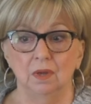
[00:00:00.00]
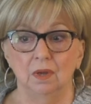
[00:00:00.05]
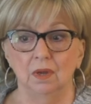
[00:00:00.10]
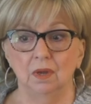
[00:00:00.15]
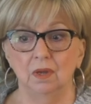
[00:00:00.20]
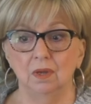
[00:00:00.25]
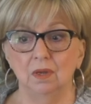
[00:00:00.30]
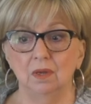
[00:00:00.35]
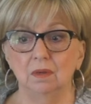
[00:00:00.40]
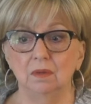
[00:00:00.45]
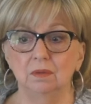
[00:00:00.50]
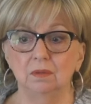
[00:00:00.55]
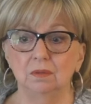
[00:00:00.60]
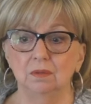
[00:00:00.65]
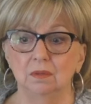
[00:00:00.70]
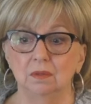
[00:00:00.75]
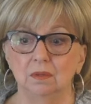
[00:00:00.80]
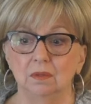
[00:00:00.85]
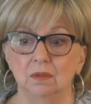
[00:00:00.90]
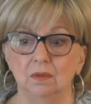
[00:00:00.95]
uh,
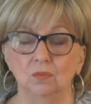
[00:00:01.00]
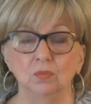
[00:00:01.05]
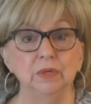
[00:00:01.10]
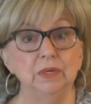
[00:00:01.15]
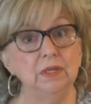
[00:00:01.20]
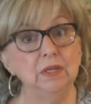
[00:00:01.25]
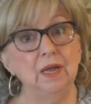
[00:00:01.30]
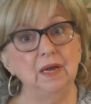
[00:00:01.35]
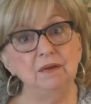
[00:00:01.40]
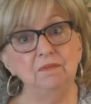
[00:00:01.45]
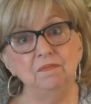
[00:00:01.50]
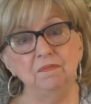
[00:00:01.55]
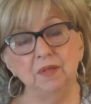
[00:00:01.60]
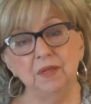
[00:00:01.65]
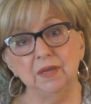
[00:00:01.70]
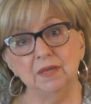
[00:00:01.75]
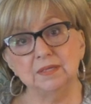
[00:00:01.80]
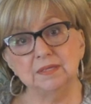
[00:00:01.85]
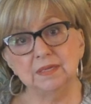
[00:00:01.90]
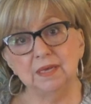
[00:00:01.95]
real life
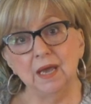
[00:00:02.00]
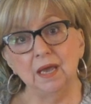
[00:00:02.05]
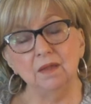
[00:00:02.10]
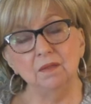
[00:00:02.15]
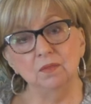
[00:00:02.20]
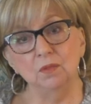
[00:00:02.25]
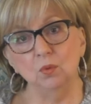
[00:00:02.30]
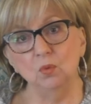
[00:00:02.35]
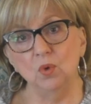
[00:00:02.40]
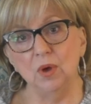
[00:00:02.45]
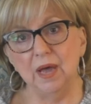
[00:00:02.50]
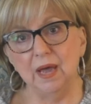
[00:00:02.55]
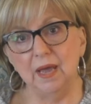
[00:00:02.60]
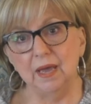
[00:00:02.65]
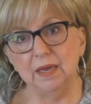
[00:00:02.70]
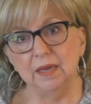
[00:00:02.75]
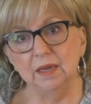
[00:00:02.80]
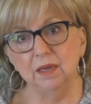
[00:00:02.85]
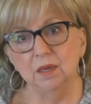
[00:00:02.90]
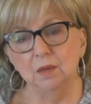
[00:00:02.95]
things get in the
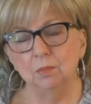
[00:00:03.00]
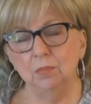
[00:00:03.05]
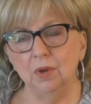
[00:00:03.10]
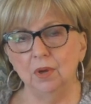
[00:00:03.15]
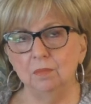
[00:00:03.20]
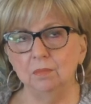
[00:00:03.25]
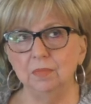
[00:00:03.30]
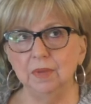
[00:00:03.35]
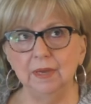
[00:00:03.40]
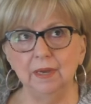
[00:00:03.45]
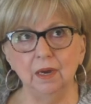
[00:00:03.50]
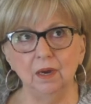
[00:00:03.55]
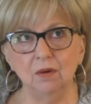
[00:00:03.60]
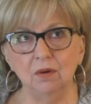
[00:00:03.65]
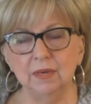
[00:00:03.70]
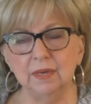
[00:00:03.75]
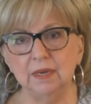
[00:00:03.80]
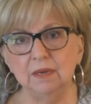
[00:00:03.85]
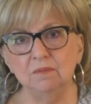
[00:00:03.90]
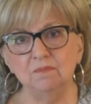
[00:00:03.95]
way. But
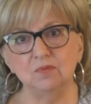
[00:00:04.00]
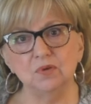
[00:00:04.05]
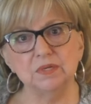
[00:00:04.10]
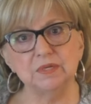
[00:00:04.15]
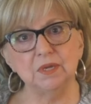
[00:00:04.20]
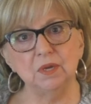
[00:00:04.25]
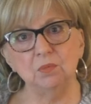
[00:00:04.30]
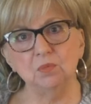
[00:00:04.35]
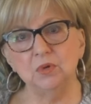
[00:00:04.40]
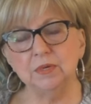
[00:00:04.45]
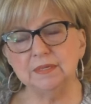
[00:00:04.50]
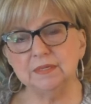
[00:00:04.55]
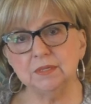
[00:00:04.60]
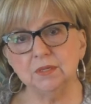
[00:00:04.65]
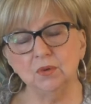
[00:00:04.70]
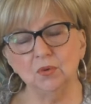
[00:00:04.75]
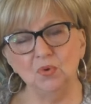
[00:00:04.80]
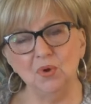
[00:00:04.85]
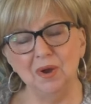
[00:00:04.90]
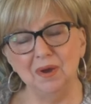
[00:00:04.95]
Mary, for some
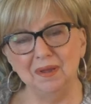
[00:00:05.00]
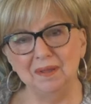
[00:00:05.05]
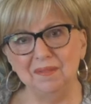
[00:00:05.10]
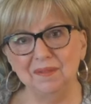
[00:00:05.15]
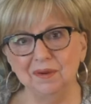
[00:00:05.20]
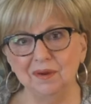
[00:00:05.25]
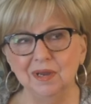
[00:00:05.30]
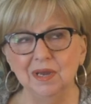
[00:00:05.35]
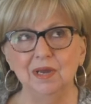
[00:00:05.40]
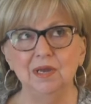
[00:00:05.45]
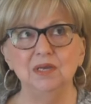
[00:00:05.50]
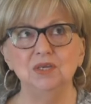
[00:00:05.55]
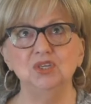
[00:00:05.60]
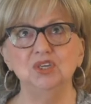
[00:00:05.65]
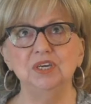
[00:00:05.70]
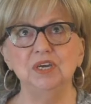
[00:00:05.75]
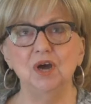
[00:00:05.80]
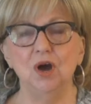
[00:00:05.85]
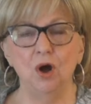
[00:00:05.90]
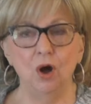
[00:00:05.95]
reason or other,
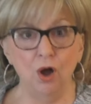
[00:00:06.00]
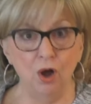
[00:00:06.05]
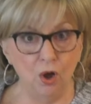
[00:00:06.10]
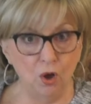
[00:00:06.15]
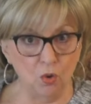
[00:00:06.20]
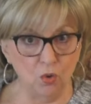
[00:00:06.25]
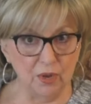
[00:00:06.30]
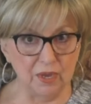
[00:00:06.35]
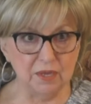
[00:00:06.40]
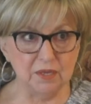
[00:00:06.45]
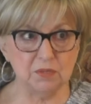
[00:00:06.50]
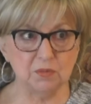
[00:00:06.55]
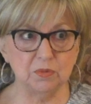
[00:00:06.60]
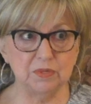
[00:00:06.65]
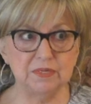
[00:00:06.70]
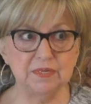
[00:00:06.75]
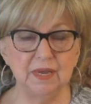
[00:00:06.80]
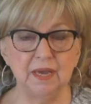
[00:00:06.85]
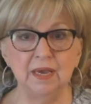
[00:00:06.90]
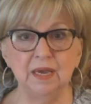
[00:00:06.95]
she always
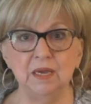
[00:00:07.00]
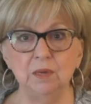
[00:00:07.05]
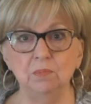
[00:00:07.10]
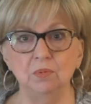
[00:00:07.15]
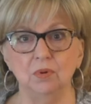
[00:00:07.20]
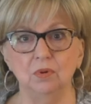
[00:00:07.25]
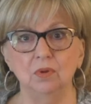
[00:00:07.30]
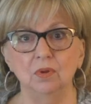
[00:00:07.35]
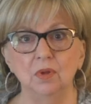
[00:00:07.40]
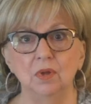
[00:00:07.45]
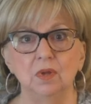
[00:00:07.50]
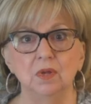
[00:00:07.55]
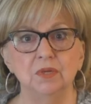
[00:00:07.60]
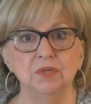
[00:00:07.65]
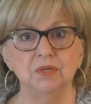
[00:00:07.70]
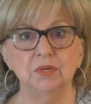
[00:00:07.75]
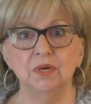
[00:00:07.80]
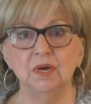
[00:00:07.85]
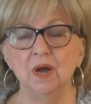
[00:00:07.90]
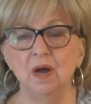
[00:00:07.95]
was able
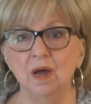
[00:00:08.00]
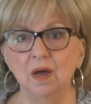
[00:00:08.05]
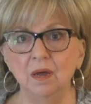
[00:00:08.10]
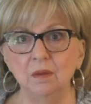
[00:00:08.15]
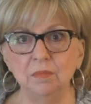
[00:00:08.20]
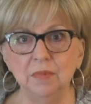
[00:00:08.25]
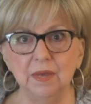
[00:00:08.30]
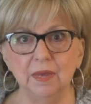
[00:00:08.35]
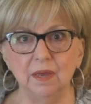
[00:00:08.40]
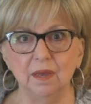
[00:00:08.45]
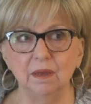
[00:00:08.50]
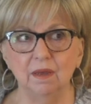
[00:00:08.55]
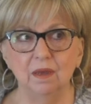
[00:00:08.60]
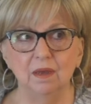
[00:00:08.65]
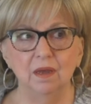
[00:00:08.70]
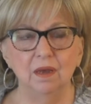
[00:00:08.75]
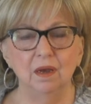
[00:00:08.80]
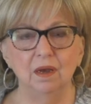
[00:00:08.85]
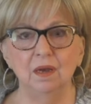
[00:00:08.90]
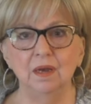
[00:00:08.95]
to comment
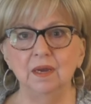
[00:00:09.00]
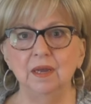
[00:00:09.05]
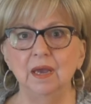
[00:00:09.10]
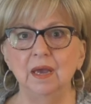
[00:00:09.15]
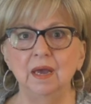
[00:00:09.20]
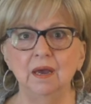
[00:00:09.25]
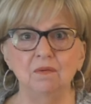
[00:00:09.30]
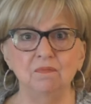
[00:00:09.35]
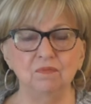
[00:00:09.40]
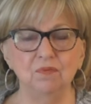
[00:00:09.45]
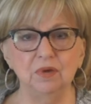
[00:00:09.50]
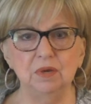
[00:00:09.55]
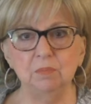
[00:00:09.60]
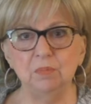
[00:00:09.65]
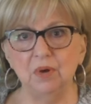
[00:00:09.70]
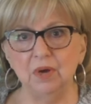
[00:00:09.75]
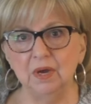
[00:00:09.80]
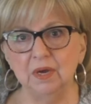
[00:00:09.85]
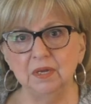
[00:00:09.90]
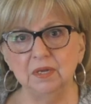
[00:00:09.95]
on
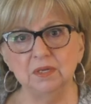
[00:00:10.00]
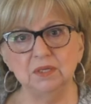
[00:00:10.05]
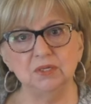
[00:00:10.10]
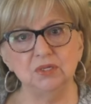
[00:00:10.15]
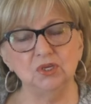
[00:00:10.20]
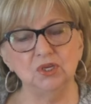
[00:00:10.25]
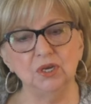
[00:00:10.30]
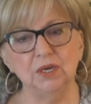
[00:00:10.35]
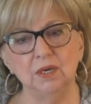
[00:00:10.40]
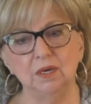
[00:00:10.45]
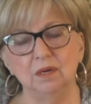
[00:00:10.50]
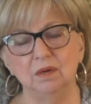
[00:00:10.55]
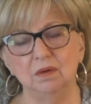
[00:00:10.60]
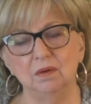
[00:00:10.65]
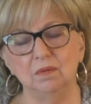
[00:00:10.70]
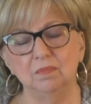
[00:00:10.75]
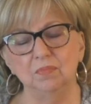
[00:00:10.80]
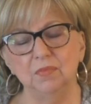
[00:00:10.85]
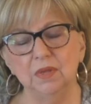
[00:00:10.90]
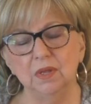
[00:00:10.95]
everybody's channel.